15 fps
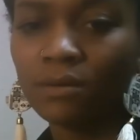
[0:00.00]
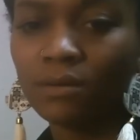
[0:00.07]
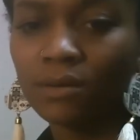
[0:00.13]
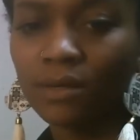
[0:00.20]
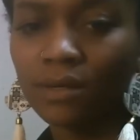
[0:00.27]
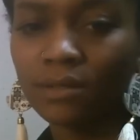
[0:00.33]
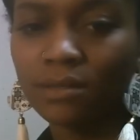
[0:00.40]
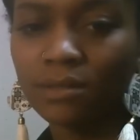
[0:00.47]

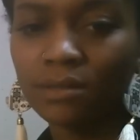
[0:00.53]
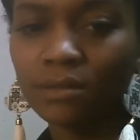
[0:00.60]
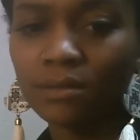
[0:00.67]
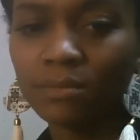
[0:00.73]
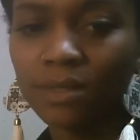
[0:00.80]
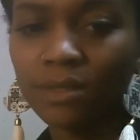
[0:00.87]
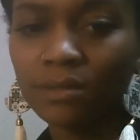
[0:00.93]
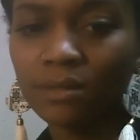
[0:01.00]
Okay, sorry
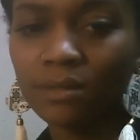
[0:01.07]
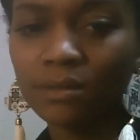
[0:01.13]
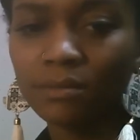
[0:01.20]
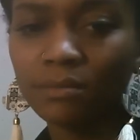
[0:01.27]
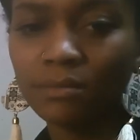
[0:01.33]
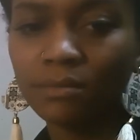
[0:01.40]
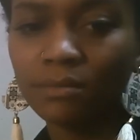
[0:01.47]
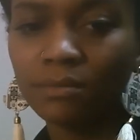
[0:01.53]
about that.
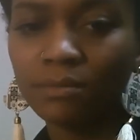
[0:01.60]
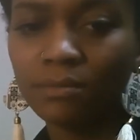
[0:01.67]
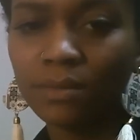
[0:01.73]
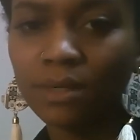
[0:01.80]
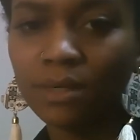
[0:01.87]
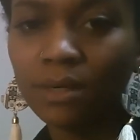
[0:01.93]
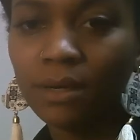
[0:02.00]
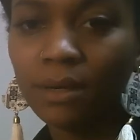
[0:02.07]

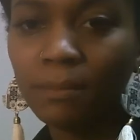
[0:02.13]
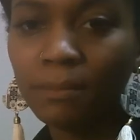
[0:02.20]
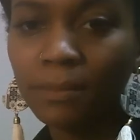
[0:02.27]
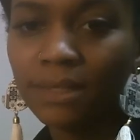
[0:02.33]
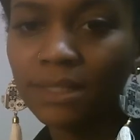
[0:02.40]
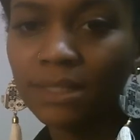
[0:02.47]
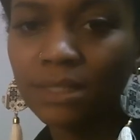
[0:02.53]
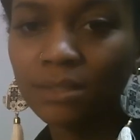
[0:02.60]

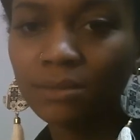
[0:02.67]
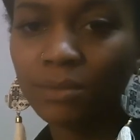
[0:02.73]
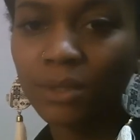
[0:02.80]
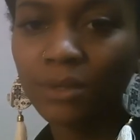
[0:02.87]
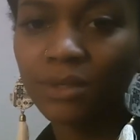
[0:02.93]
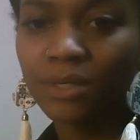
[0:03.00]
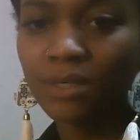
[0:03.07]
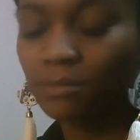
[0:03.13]
What's
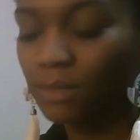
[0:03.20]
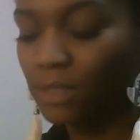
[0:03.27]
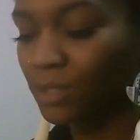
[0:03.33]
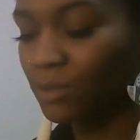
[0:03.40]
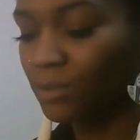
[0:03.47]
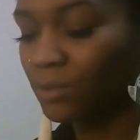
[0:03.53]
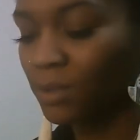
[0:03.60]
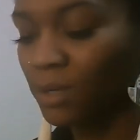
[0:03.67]

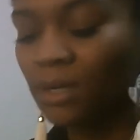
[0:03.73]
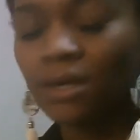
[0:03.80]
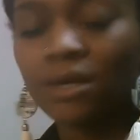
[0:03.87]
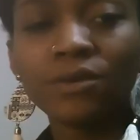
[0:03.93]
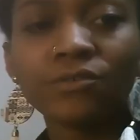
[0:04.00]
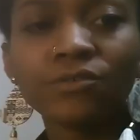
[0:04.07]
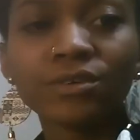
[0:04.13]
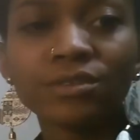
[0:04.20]
So
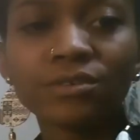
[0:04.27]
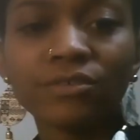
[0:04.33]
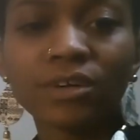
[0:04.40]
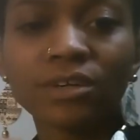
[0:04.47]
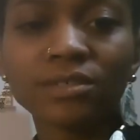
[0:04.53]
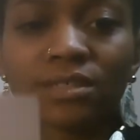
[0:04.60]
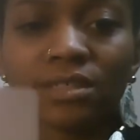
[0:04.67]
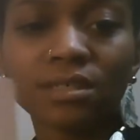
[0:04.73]
for the
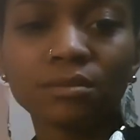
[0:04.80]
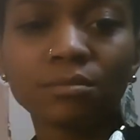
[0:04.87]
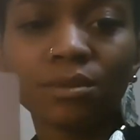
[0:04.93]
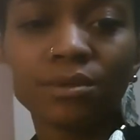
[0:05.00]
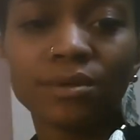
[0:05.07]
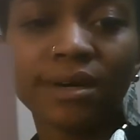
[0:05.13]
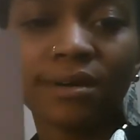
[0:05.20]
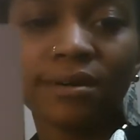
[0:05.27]
first step,
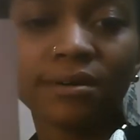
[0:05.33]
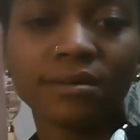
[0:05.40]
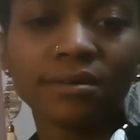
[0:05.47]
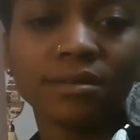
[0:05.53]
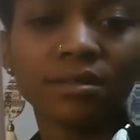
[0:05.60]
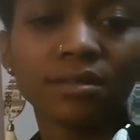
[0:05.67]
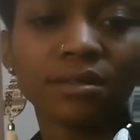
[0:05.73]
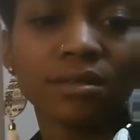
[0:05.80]
you got
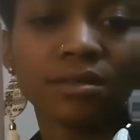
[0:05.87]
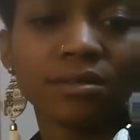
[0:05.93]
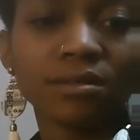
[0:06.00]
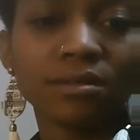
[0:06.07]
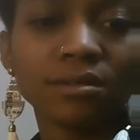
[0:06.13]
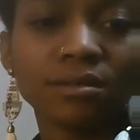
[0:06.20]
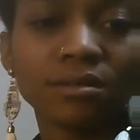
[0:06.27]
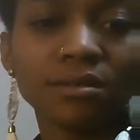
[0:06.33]

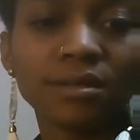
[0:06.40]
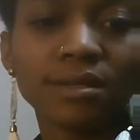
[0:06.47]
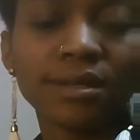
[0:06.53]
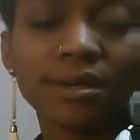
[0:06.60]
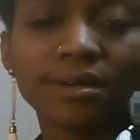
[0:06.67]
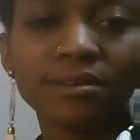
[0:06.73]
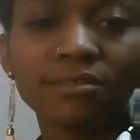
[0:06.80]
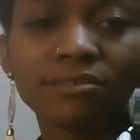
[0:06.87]
the
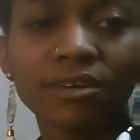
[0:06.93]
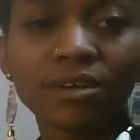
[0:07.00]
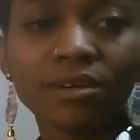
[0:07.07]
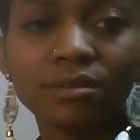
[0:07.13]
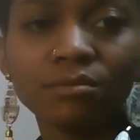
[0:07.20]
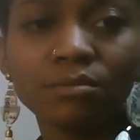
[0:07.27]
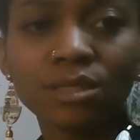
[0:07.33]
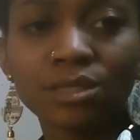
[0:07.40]
Knight of
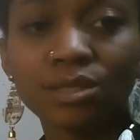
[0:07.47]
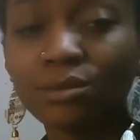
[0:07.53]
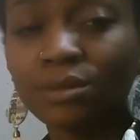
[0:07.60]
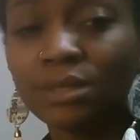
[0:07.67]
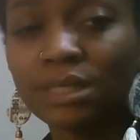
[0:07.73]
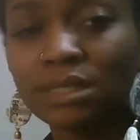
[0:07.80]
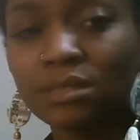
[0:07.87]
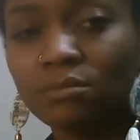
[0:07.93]
Cups. So
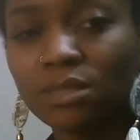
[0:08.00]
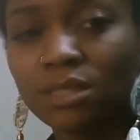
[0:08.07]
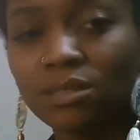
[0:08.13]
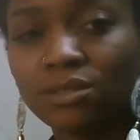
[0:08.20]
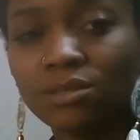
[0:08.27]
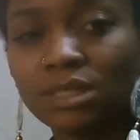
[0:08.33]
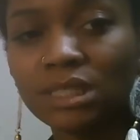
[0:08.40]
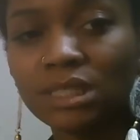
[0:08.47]
it seems
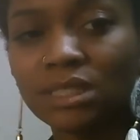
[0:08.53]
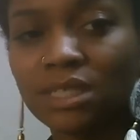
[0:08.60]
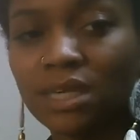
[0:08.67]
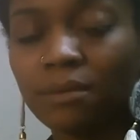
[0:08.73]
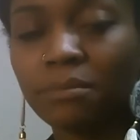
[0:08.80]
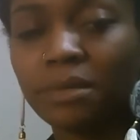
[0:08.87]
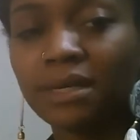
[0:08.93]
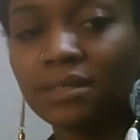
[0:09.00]
like to
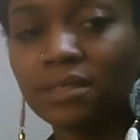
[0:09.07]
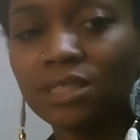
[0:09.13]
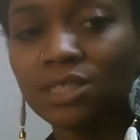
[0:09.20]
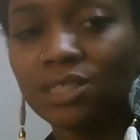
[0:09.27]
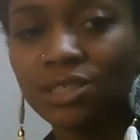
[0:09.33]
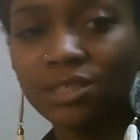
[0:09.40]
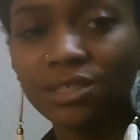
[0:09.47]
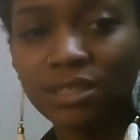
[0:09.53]
tap back into
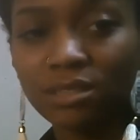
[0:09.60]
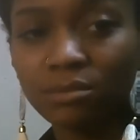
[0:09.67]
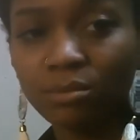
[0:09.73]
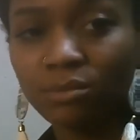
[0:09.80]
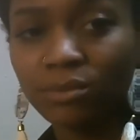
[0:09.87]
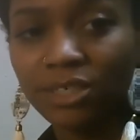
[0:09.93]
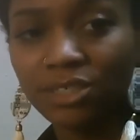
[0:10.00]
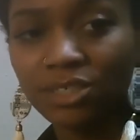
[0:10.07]
your
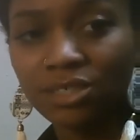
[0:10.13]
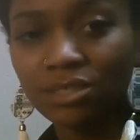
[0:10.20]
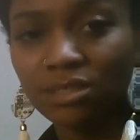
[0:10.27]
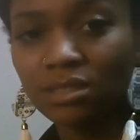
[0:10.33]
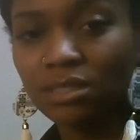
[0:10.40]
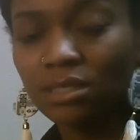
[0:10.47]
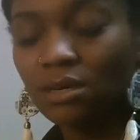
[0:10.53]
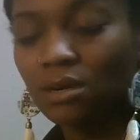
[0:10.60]

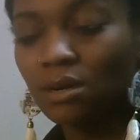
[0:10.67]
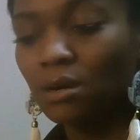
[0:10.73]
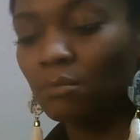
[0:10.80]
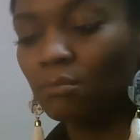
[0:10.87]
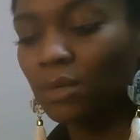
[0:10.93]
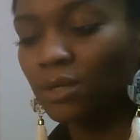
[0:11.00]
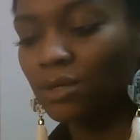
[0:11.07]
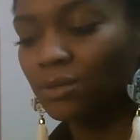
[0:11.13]
inspirations,
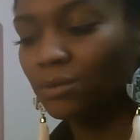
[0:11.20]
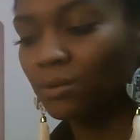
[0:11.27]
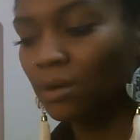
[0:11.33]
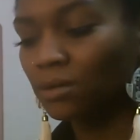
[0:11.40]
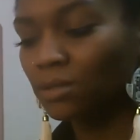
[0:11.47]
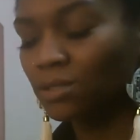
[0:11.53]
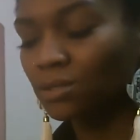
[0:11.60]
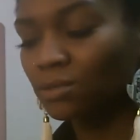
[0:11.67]
but you
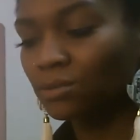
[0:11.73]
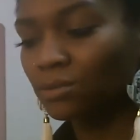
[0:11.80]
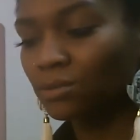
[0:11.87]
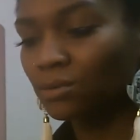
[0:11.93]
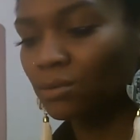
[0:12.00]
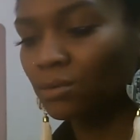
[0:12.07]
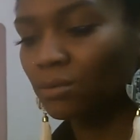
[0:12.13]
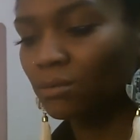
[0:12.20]

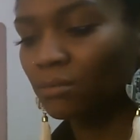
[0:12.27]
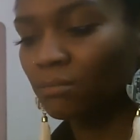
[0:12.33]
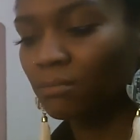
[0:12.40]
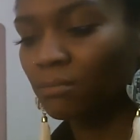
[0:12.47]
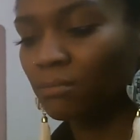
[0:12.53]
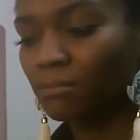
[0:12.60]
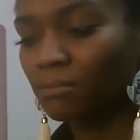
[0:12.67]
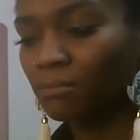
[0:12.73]
also
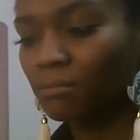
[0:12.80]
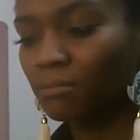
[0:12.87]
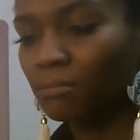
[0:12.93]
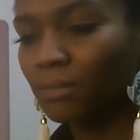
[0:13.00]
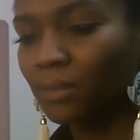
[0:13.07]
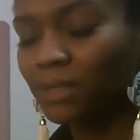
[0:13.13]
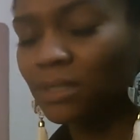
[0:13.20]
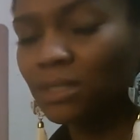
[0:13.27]

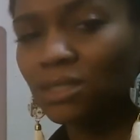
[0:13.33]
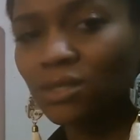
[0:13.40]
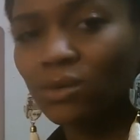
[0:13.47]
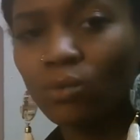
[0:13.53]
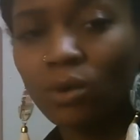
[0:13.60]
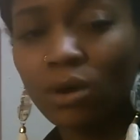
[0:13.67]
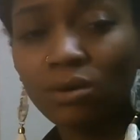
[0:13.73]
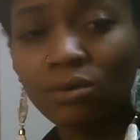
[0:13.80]
may need to
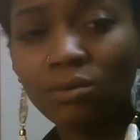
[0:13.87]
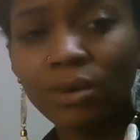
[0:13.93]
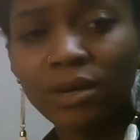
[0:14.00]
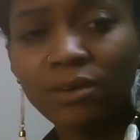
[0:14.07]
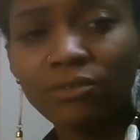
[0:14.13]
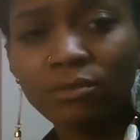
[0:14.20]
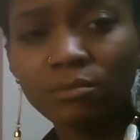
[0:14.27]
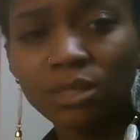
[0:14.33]
walk
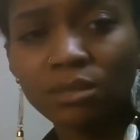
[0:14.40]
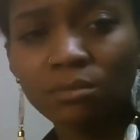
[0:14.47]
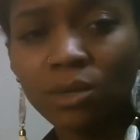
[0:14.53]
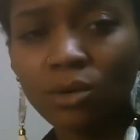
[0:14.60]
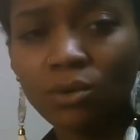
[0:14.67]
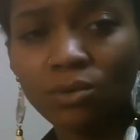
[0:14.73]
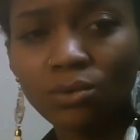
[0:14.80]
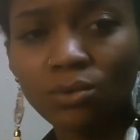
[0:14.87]
away from some
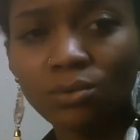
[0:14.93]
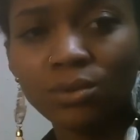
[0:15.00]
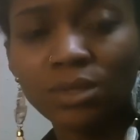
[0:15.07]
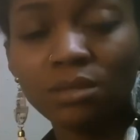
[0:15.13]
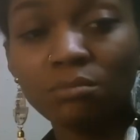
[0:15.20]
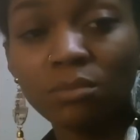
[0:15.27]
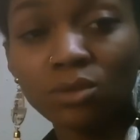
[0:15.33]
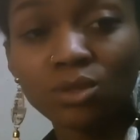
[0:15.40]
old
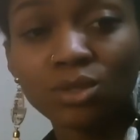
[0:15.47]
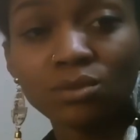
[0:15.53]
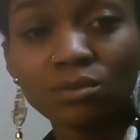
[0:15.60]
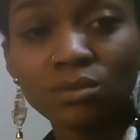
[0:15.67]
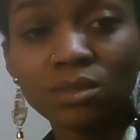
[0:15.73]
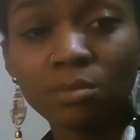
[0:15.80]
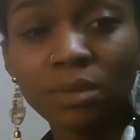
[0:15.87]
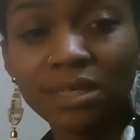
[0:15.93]
emotional
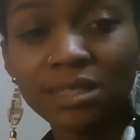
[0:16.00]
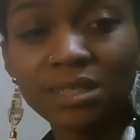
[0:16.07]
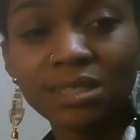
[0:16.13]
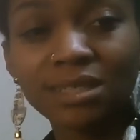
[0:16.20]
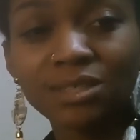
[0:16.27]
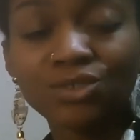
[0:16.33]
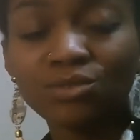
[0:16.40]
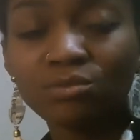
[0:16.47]
space
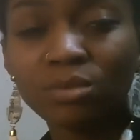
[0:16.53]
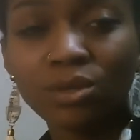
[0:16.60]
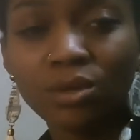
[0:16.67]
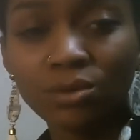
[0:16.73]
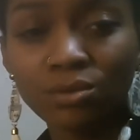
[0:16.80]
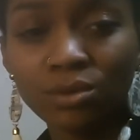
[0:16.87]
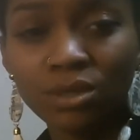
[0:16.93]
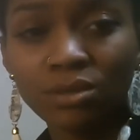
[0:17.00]
that you've been
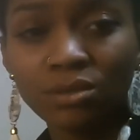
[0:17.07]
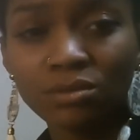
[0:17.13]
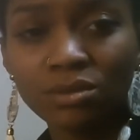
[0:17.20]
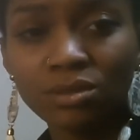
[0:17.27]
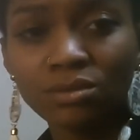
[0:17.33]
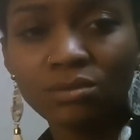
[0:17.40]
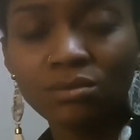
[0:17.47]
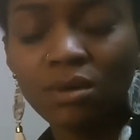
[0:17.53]
holding on
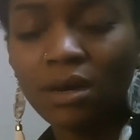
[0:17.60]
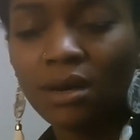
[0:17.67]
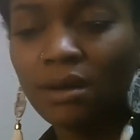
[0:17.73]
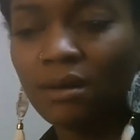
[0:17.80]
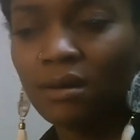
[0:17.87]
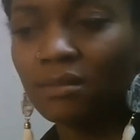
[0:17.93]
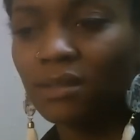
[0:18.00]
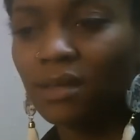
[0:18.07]
to
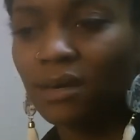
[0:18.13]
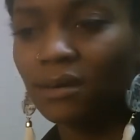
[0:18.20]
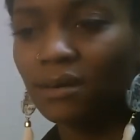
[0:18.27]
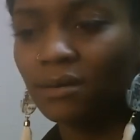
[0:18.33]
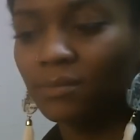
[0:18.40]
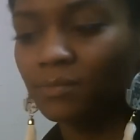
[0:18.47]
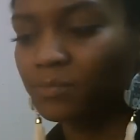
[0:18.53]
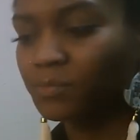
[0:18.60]

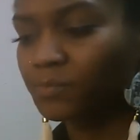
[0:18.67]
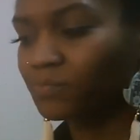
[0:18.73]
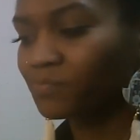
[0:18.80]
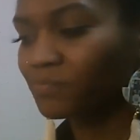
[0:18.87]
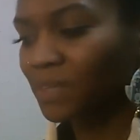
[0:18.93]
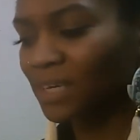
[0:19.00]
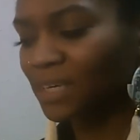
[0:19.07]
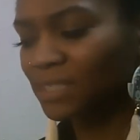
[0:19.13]
that
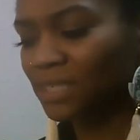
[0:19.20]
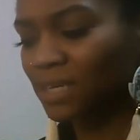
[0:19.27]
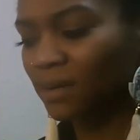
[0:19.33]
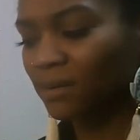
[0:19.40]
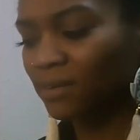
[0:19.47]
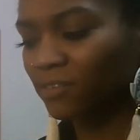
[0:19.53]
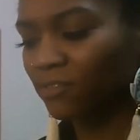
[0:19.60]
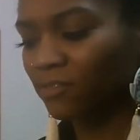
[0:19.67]
has
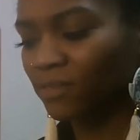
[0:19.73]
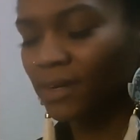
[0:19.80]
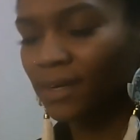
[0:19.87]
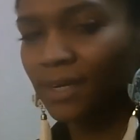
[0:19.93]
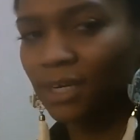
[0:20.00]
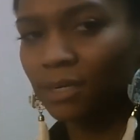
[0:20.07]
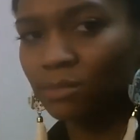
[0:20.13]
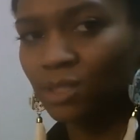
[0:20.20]
kind of
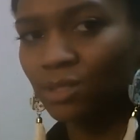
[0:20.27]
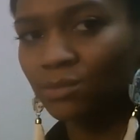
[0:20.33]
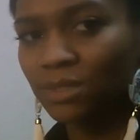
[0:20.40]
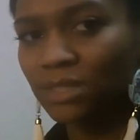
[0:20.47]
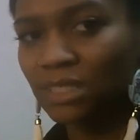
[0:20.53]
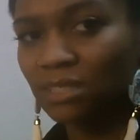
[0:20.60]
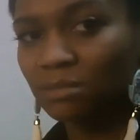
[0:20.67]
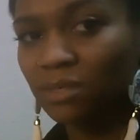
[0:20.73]
kept you
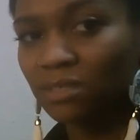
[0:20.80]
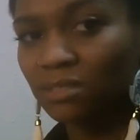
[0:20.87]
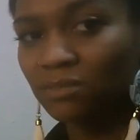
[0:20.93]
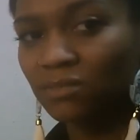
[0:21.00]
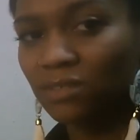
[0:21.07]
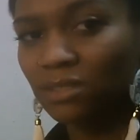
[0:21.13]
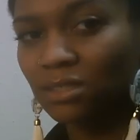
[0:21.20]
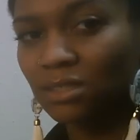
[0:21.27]
in a space
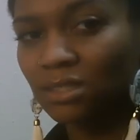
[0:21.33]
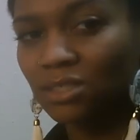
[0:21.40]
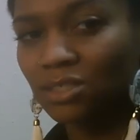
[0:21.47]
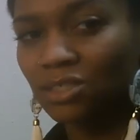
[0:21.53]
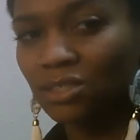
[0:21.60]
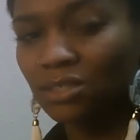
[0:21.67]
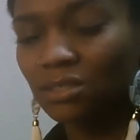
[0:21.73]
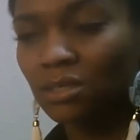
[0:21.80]
of
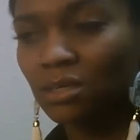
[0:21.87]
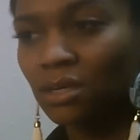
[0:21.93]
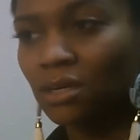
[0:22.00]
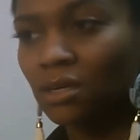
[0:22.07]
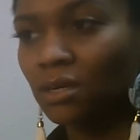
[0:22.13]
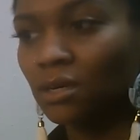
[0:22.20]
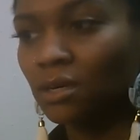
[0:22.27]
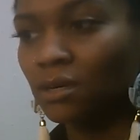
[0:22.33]
indecision.
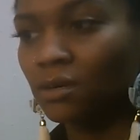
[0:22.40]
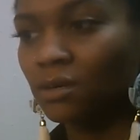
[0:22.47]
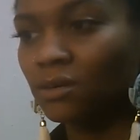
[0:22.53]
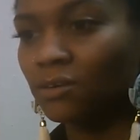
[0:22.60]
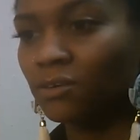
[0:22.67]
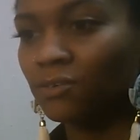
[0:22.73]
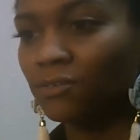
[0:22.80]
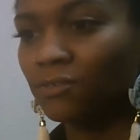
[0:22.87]

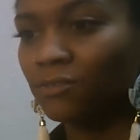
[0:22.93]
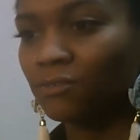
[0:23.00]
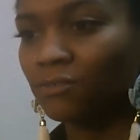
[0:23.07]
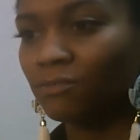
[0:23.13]
If